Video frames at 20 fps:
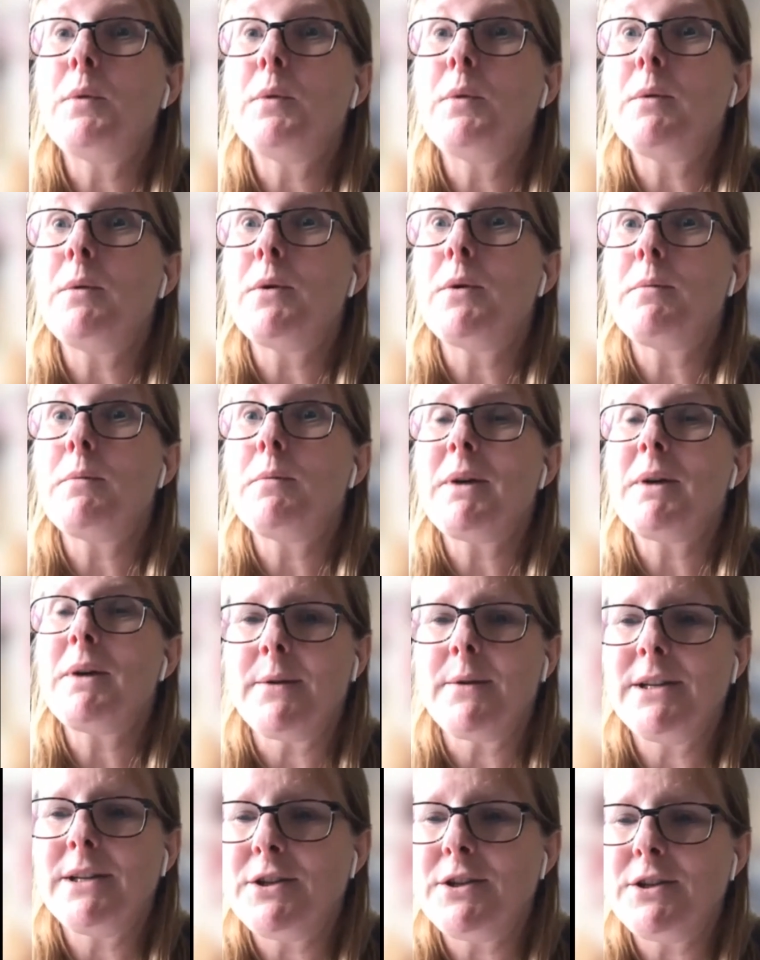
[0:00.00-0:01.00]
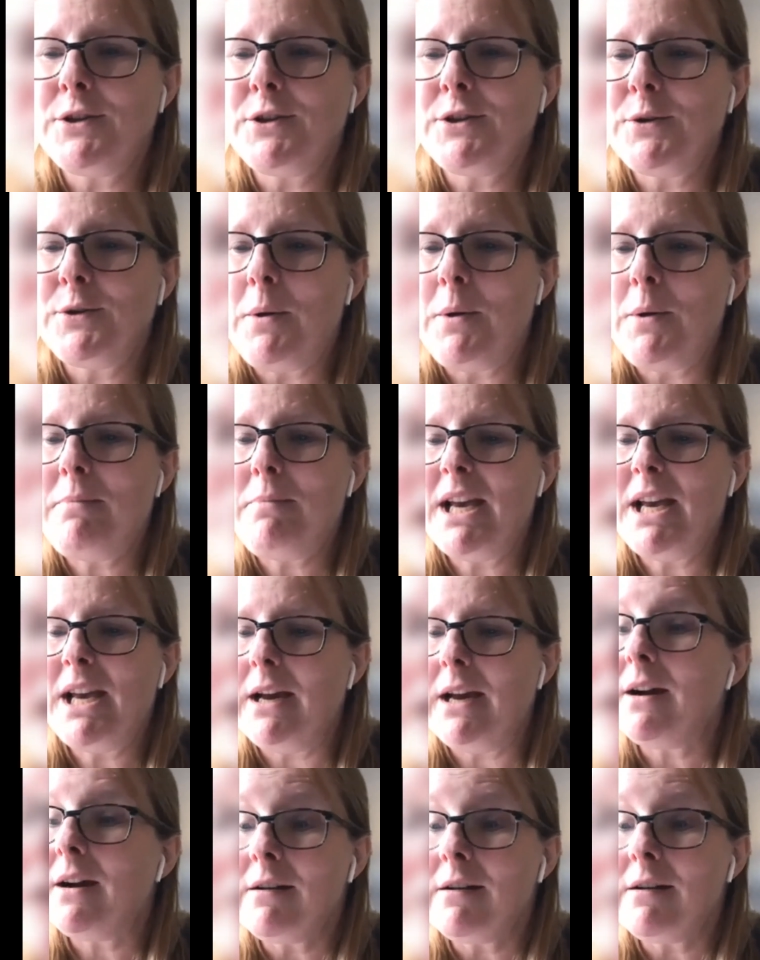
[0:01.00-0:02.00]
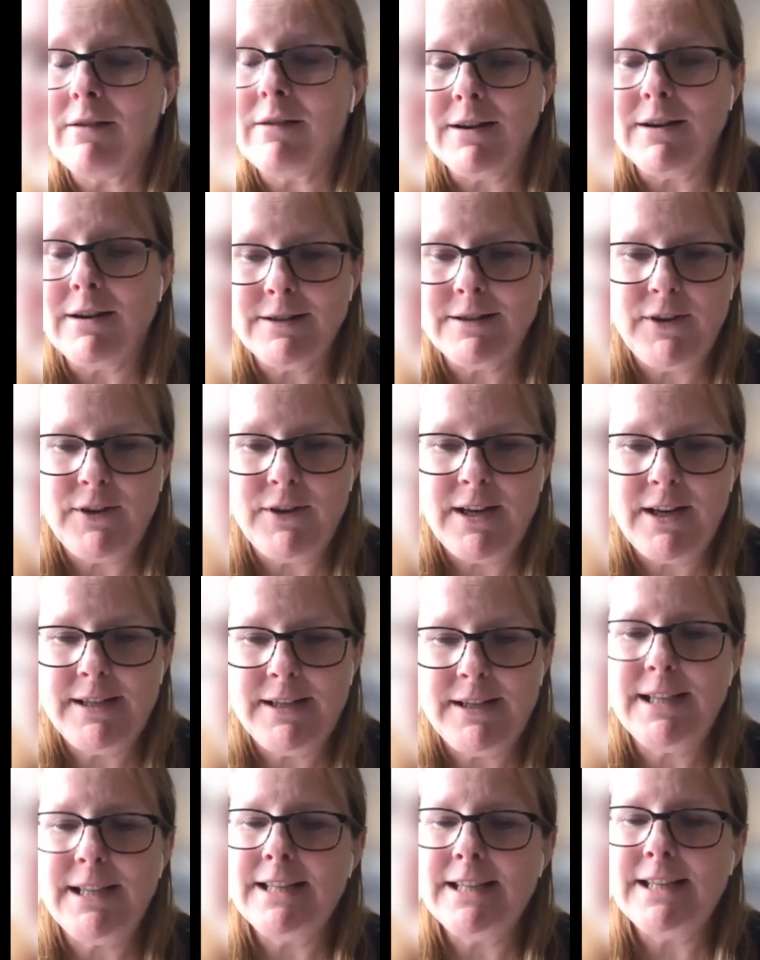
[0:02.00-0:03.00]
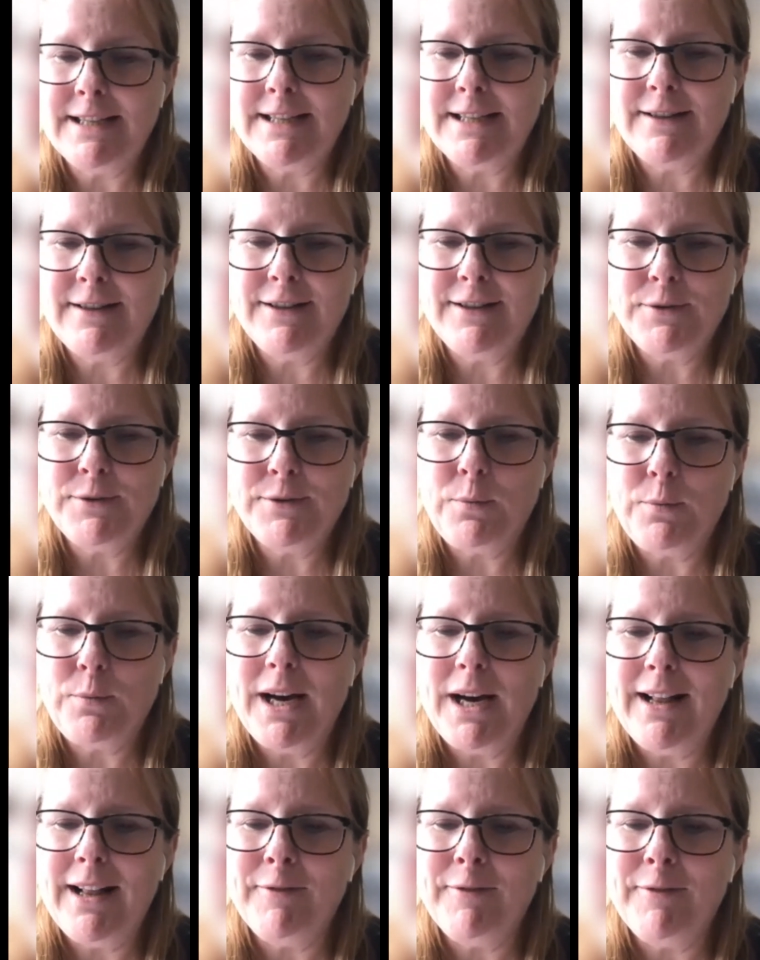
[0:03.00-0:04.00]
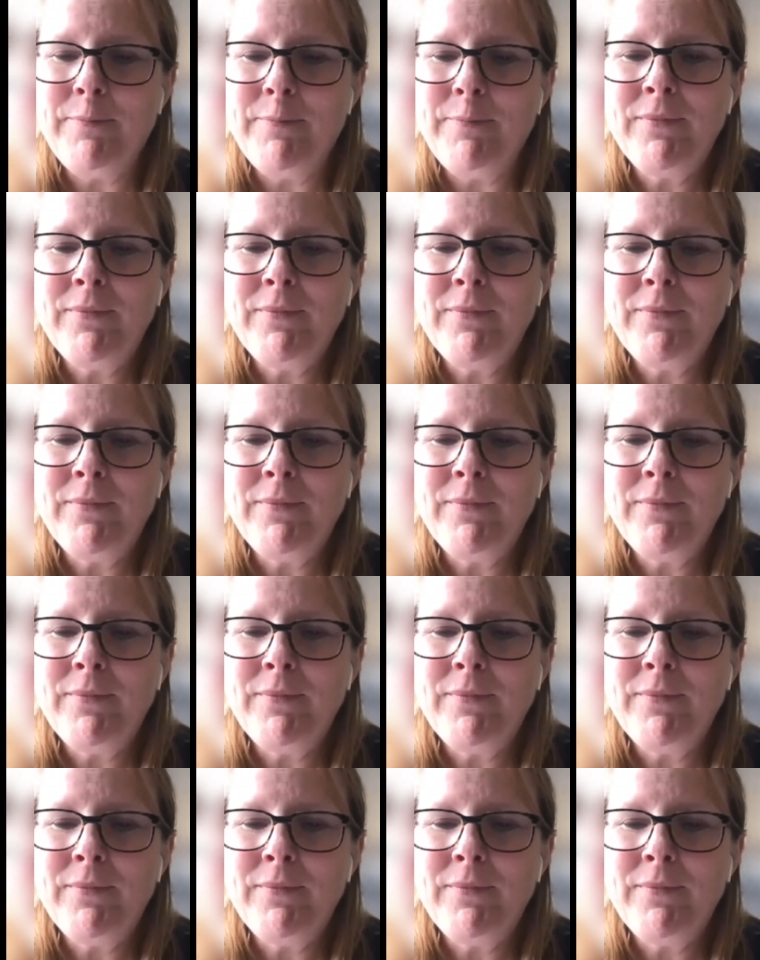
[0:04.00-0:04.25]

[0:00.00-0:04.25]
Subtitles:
We were about to go into peak grass fire season as well.